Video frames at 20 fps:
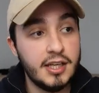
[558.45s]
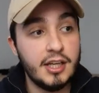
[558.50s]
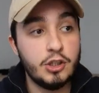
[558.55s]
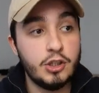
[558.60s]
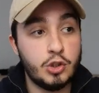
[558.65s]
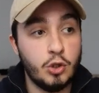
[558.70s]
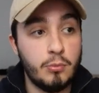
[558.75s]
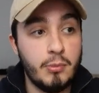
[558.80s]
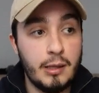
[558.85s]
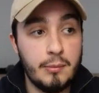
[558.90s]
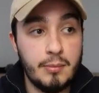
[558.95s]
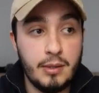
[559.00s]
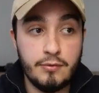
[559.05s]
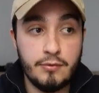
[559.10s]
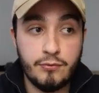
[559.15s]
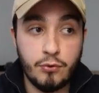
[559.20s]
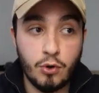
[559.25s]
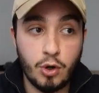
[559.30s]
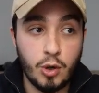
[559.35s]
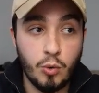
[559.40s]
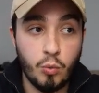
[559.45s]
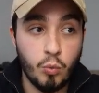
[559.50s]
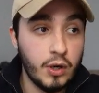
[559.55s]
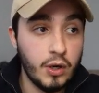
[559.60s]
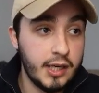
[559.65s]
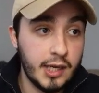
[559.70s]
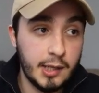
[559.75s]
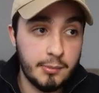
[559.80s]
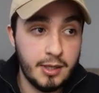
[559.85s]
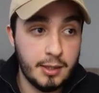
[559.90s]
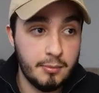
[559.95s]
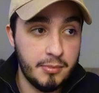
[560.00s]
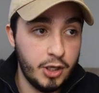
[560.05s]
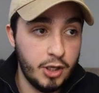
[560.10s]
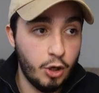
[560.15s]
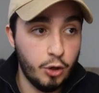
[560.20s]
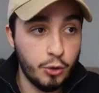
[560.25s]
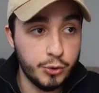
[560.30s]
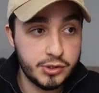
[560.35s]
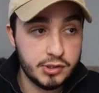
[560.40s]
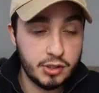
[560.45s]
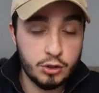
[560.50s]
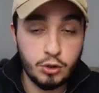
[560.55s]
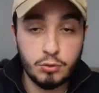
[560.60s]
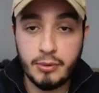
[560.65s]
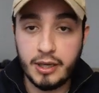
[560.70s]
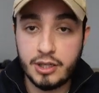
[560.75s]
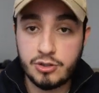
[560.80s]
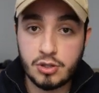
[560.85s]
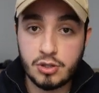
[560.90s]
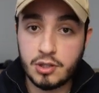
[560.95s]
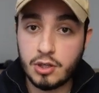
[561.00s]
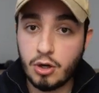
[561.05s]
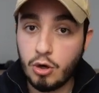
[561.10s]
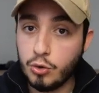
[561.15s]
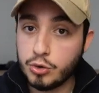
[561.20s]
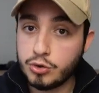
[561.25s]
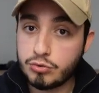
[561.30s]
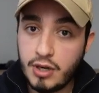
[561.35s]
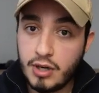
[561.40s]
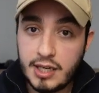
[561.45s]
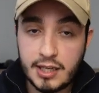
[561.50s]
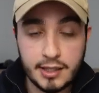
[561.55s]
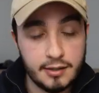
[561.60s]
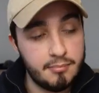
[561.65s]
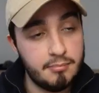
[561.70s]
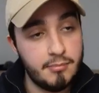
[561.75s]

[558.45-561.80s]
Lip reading: So maybe for one Airbnb host, you mentioned their host rating.